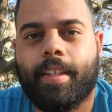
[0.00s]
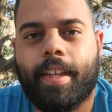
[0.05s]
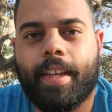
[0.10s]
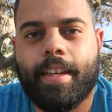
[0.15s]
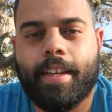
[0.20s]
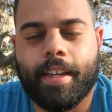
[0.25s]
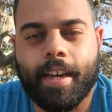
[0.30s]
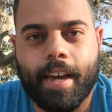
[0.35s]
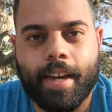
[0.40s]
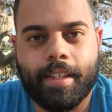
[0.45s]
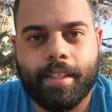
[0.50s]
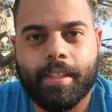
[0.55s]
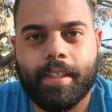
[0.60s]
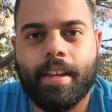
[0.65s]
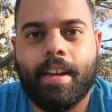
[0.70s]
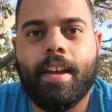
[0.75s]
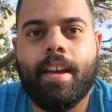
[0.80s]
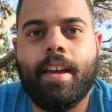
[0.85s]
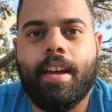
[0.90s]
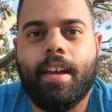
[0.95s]
Hey guys,
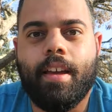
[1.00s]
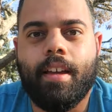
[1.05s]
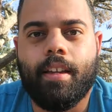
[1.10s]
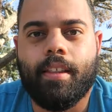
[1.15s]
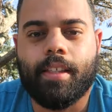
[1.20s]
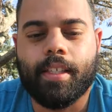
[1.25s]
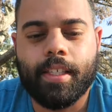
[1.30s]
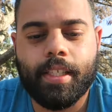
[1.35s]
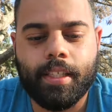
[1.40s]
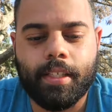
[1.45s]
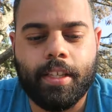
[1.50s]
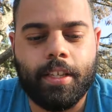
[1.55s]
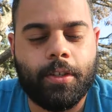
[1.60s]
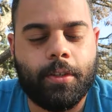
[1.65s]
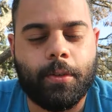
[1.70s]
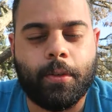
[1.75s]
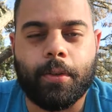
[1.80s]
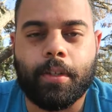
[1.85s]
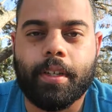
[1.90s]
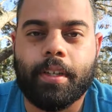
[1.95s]
this is
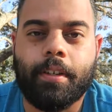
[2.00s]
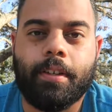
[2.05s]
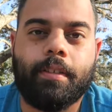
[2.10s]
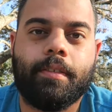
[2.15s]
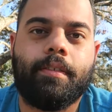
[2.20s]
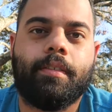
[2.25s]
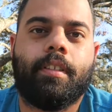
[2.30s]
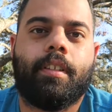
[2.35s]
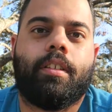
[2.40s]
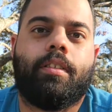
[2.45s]
Israel here,